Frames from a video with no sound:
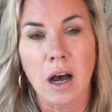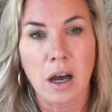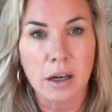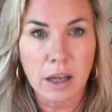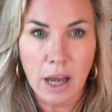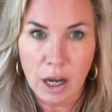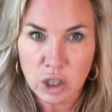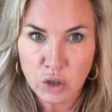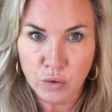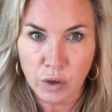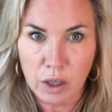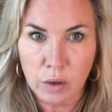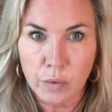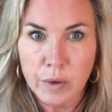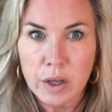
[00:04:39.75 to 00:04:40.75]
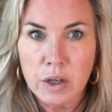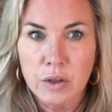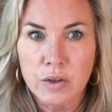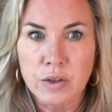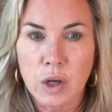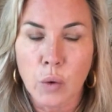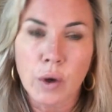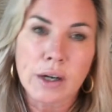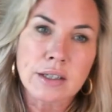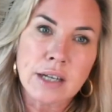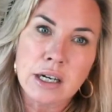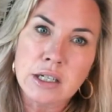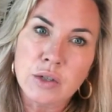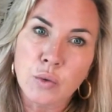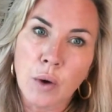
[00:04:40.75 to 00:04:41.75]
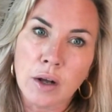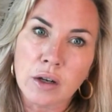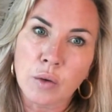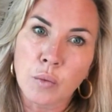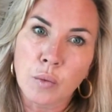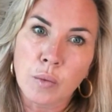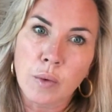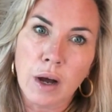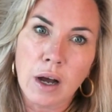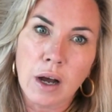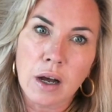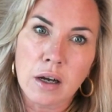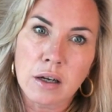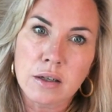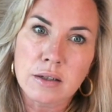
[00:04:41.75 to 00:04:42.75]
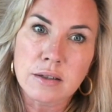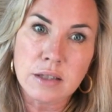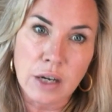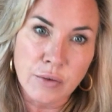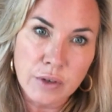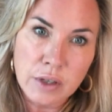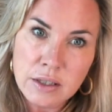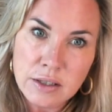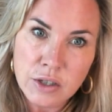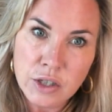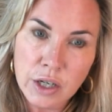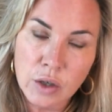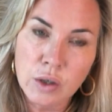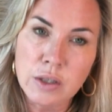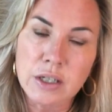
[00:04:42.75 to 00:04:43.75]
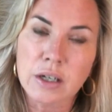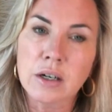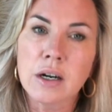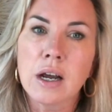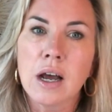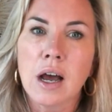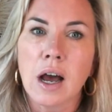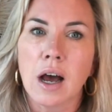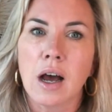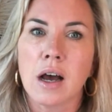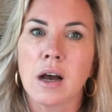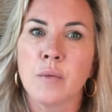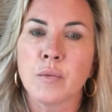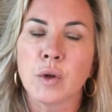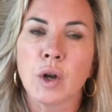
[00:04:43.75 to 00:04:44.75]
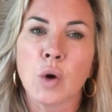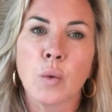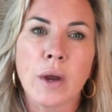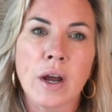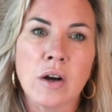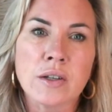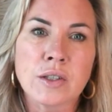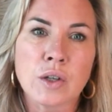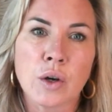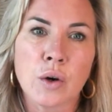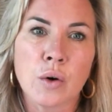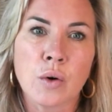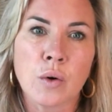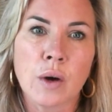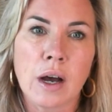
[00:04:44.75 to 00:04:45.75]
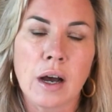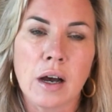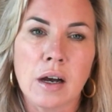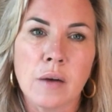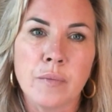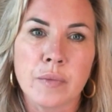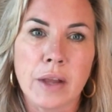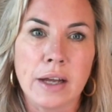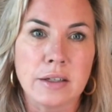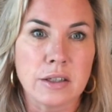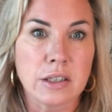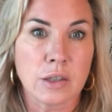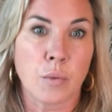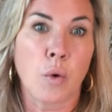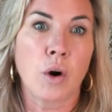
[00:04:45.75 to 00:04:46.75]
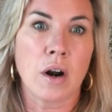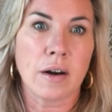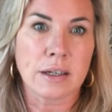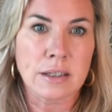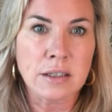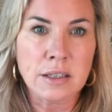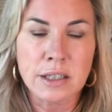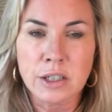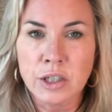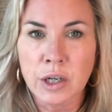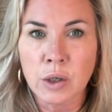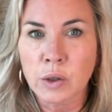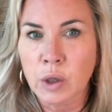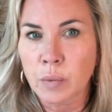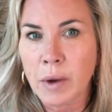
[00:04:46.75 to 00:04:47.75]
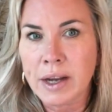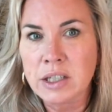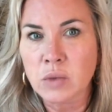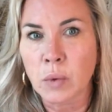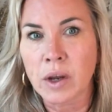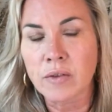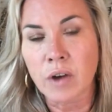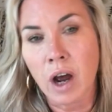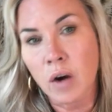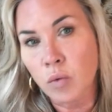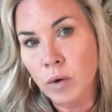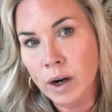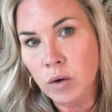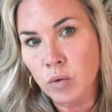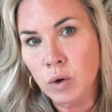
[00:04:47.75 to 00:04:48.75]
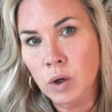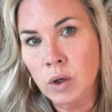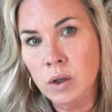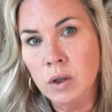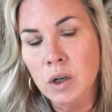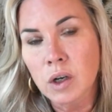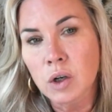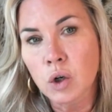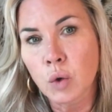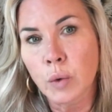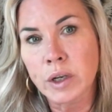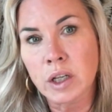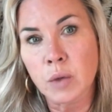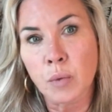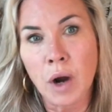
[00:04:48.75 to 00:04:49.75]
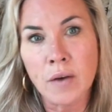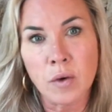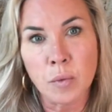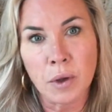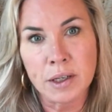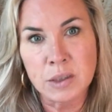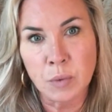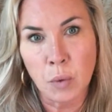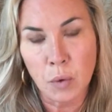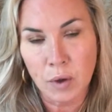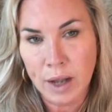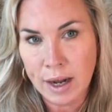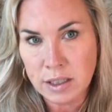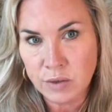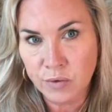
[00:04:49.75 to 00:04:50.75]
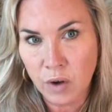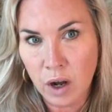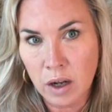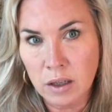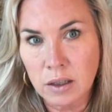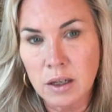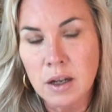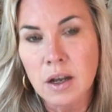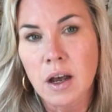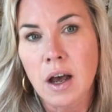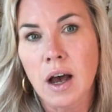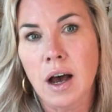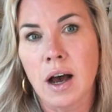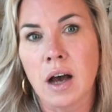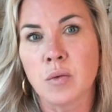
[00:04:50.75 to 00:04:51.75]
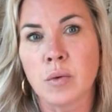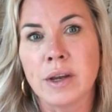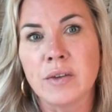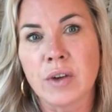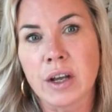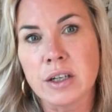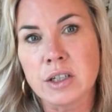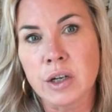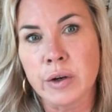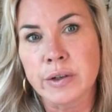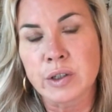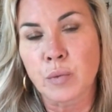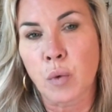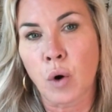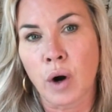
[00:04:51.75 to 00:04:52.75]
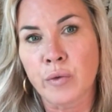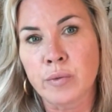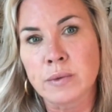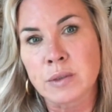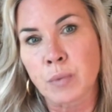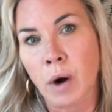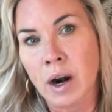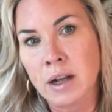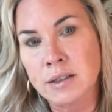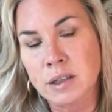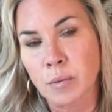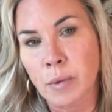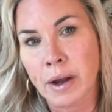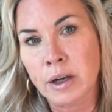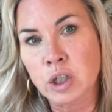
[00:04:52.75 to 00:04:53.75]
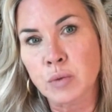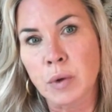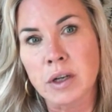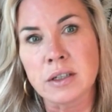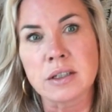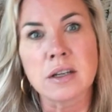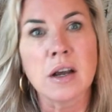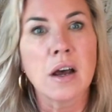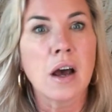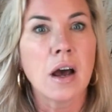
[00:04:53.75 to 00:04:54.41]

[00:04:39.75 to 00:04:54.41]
cash flow. So we're excited to welcome Stefan as a shareholder. We also, and to support our existing shareholder base, we've got Rick Rule, who we did the private placement with last fall. We have continued support from Sparta Asset Management,